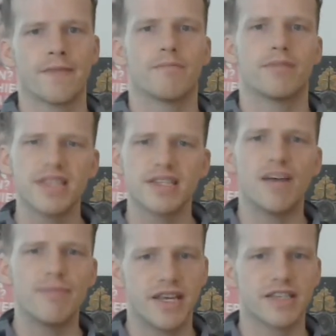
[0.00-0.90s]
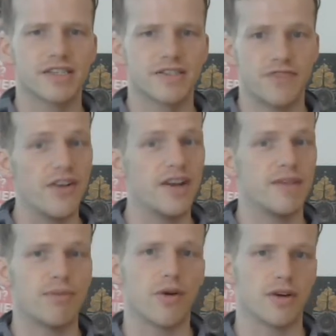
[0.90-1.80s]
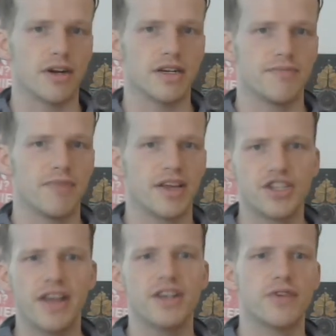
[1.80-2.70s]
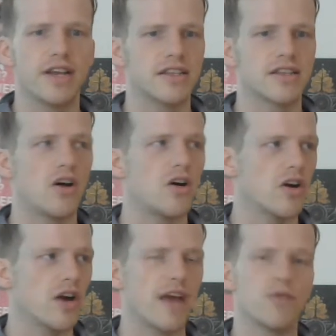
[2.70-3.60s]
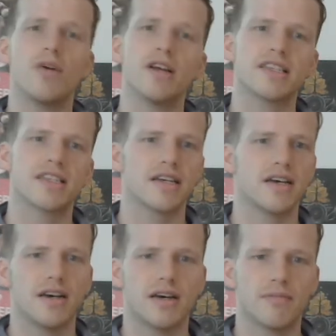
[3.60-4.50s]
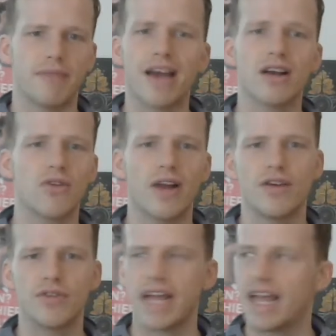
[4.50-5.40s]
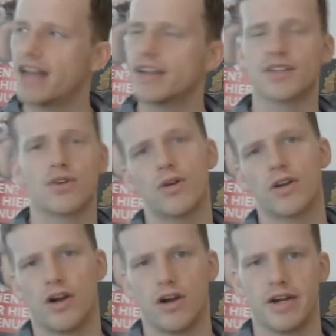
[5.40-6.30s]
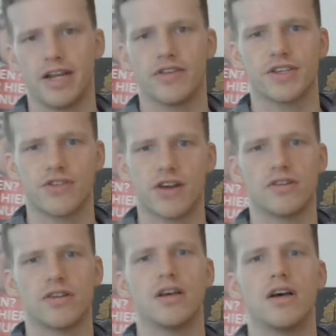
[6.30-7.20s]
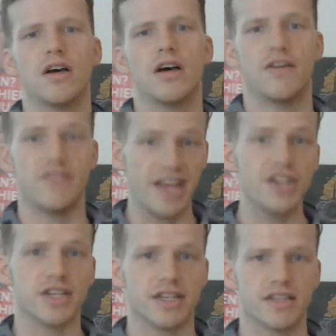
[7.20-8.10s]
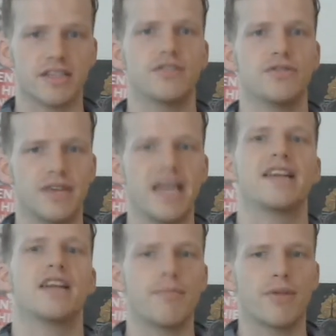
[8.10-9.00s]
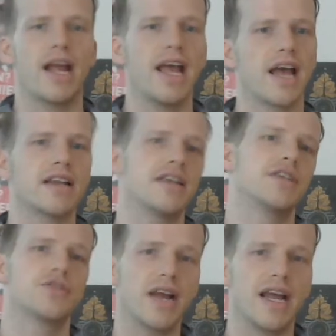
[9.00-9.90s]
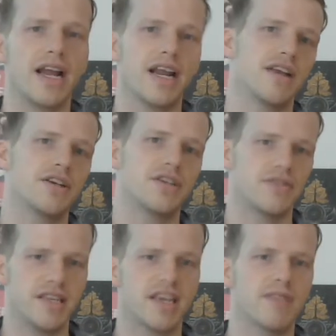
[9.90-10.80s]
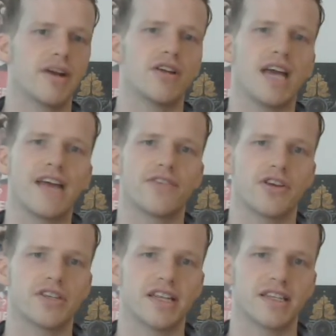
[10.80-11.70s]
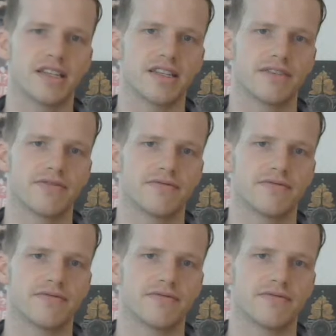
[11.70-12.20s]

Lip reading: But this topic is very important. Exchange rates are at once a battleground and a scorecard in the struggle of nations to gain an upper hand in trade and to seek a better life for their citizens.